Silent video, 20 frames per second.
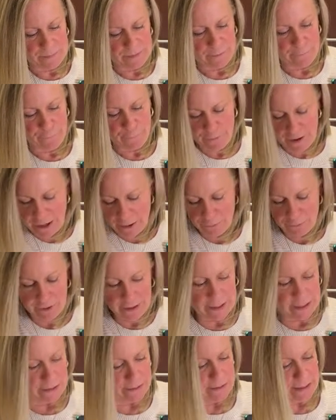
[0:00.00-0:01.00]

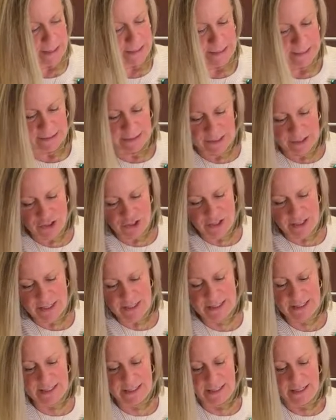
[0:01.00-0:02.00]
Fragrant and
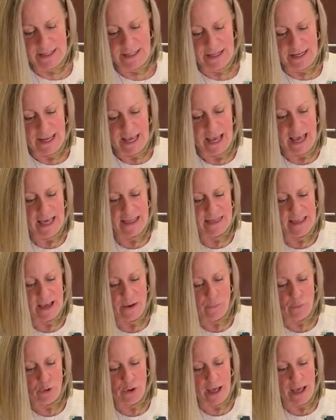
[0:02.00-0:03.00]
delicious. And
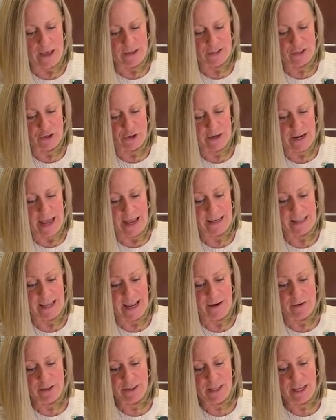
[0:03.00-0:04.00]
then we'll start adding
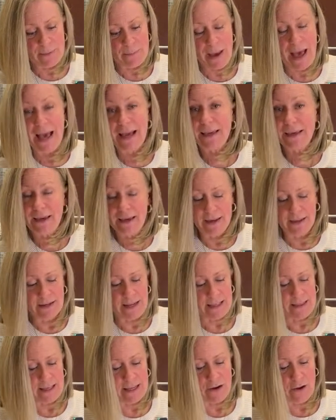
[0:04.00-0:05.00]
everything back in.
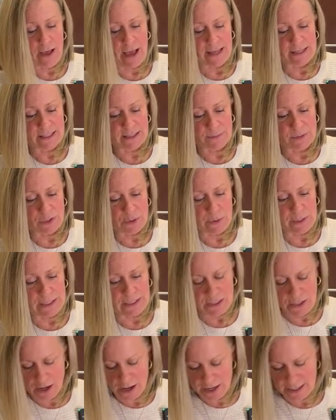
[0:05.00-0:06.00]
And then I'll add some soy
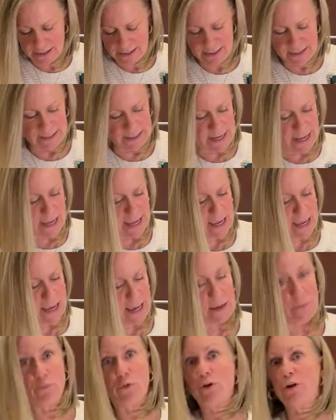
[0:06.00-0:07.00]
sauce.
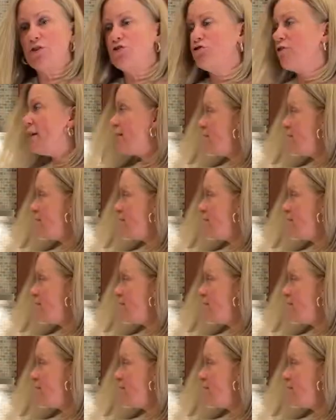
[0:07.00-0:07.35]
And we're going to try